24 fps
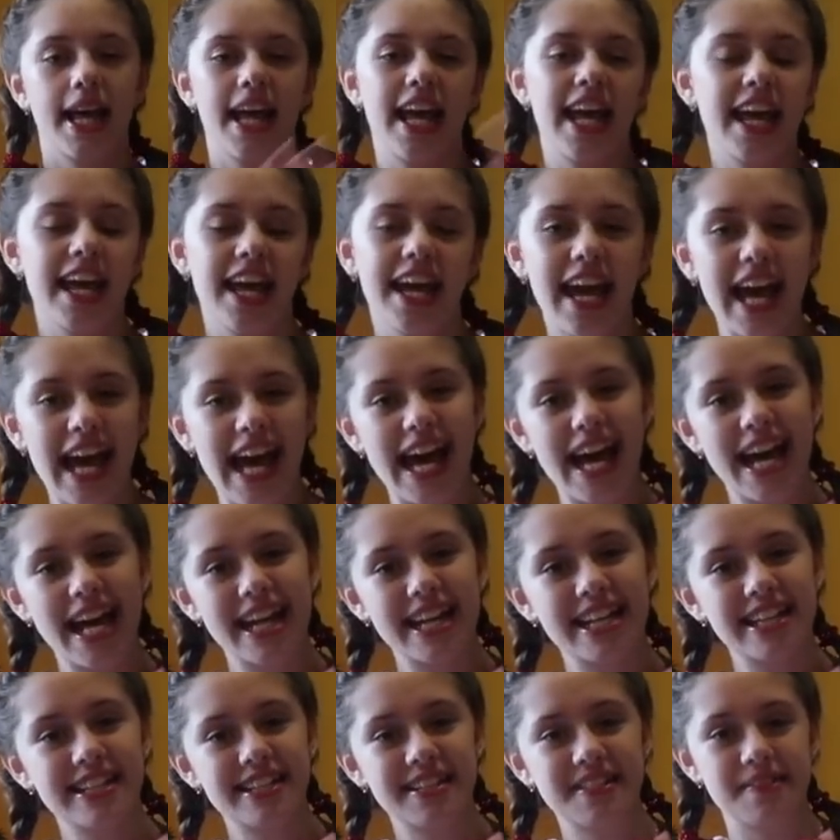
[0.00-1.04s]
Hey
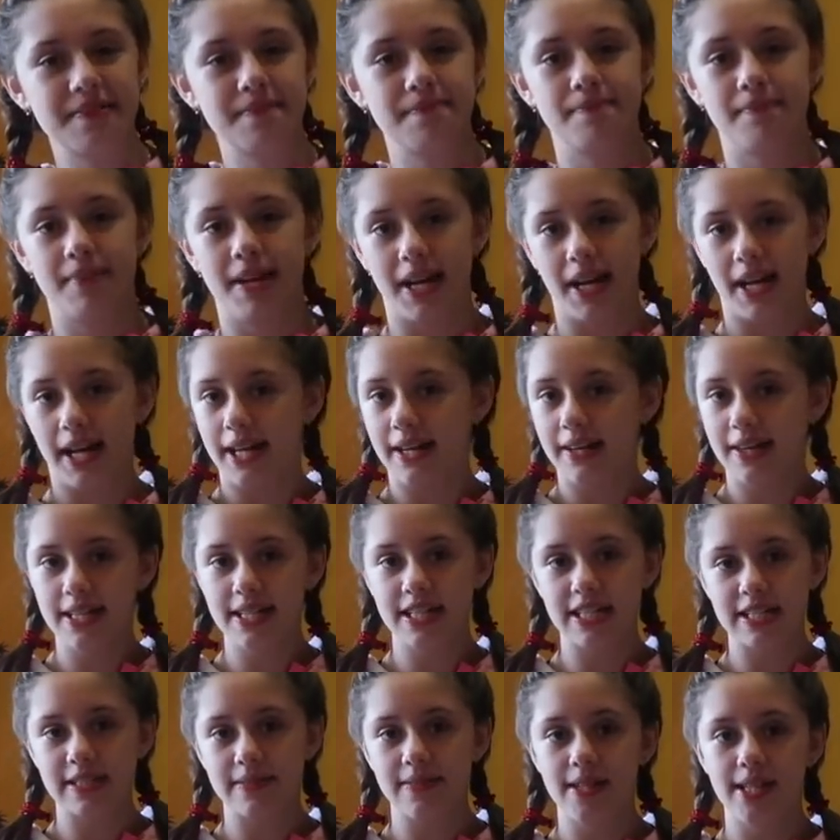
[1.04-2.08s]
guys, Merry
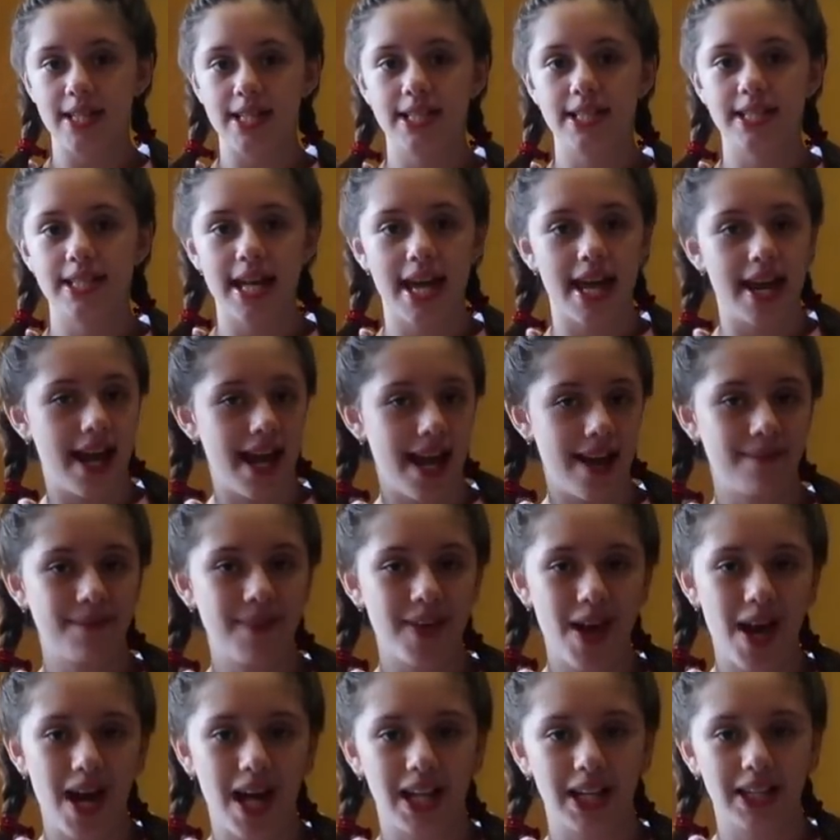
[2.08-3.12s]
Christmas and
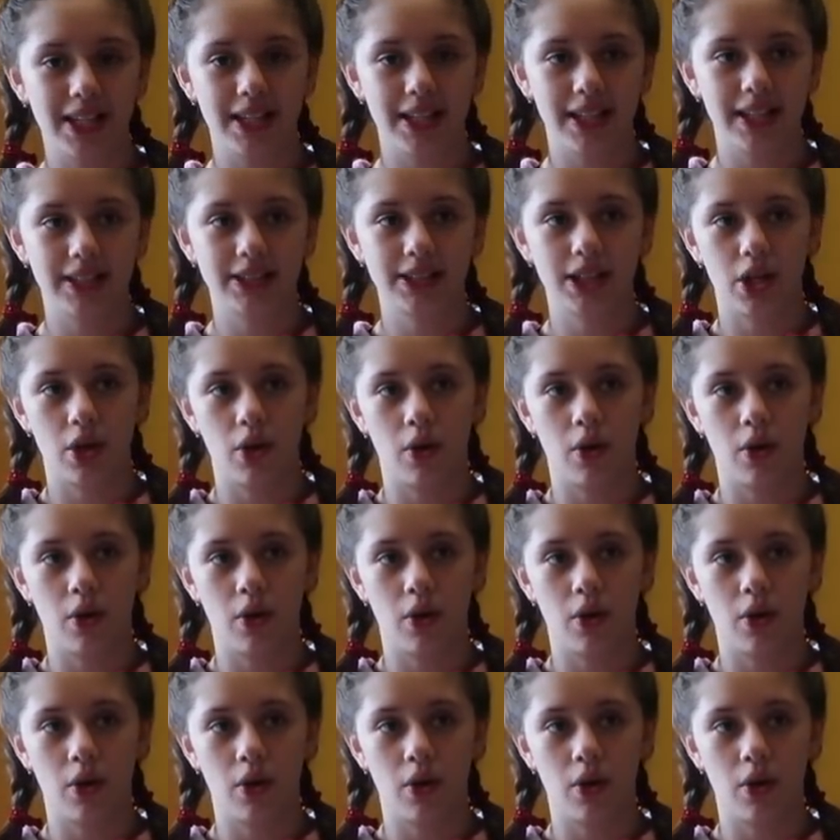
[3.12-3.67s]
Happy Holidays,